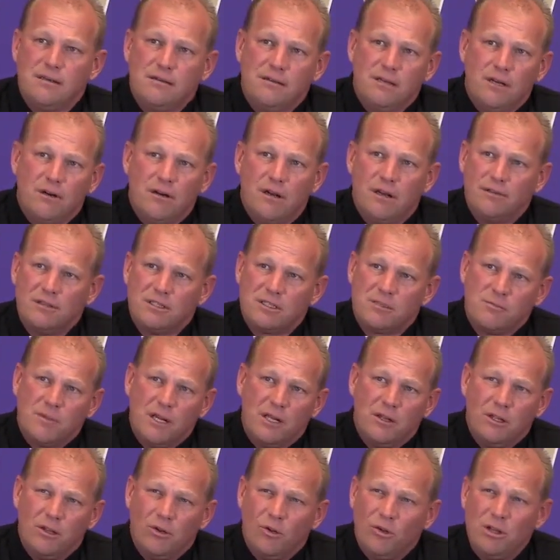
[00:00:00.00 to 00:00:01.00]
And, you know, this
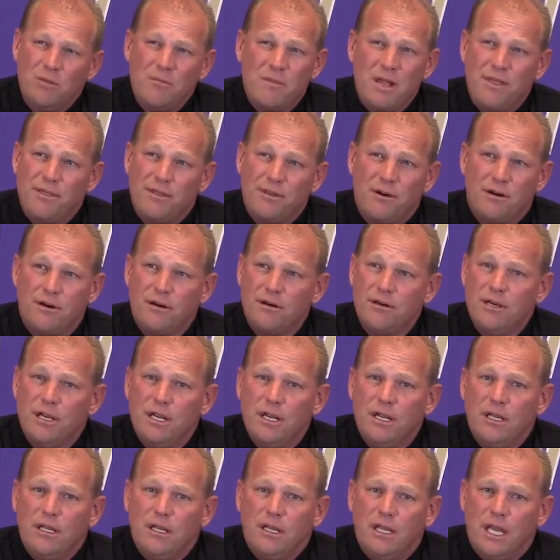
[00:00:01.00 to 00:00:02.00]
is only my third
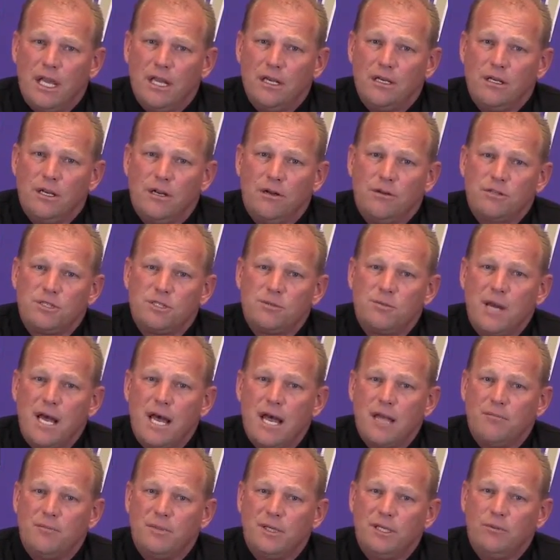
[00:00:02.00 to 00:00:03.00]
head coach
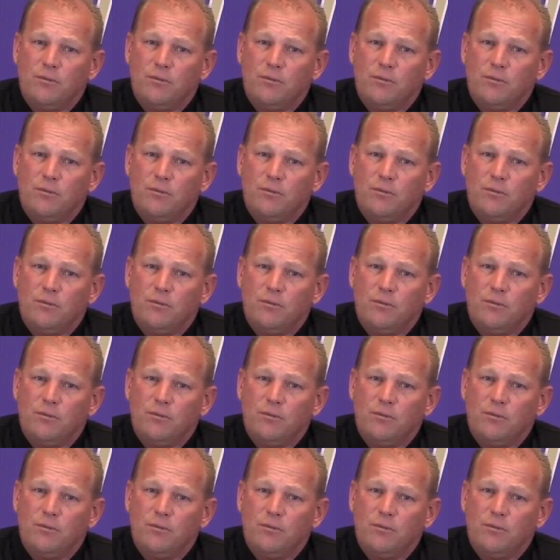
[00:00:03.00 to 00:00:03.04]
spot,